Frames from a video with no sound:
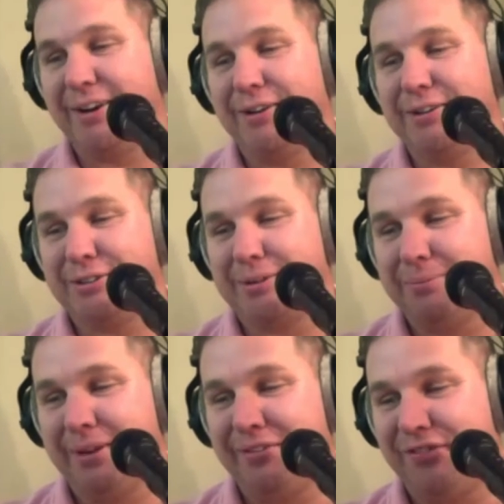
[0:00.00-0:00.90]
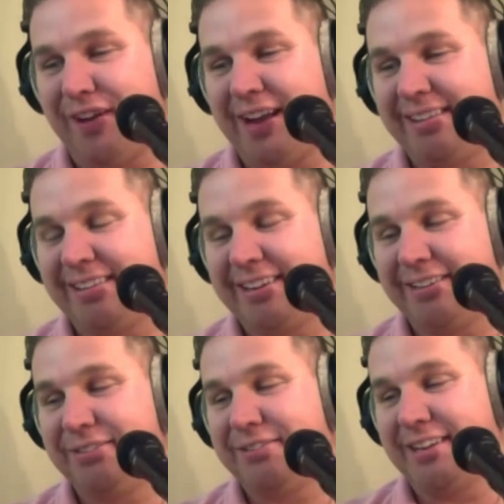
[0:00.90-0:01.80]
heard you're a big fan of the
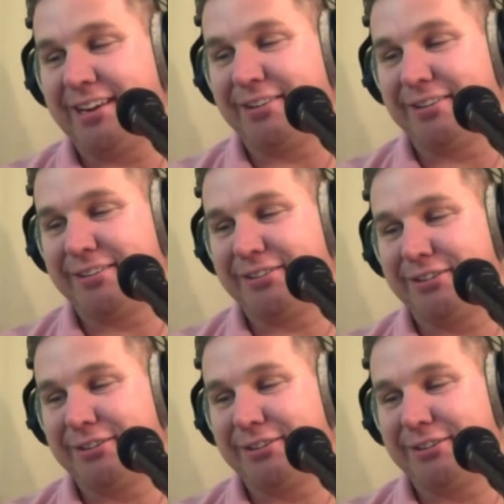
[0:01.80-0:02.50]
Undertaker. Good